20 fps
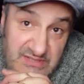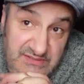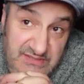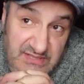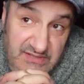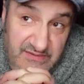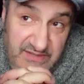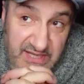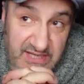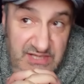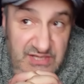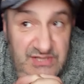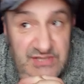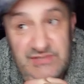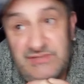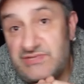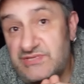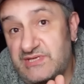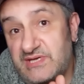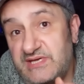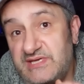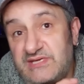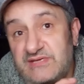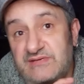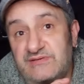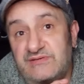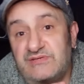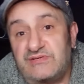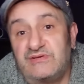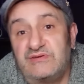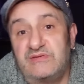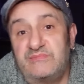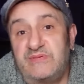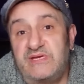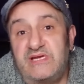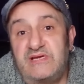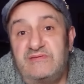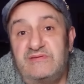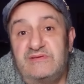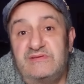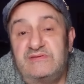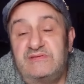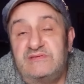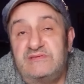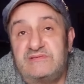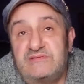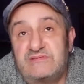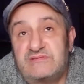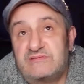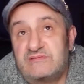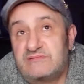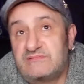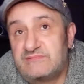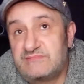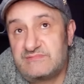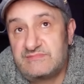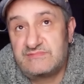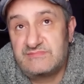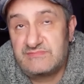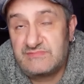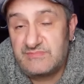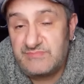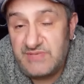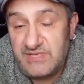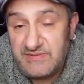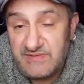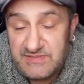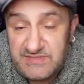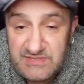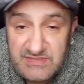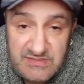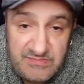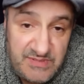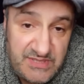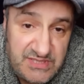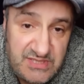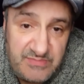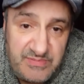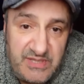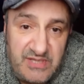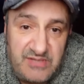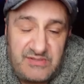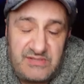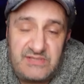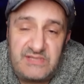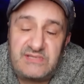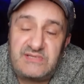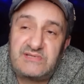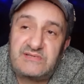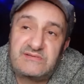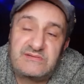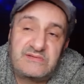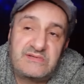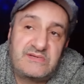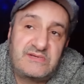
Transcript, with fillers: There again, you could say Goulamirian is Ramirez's best opponent. I don't know.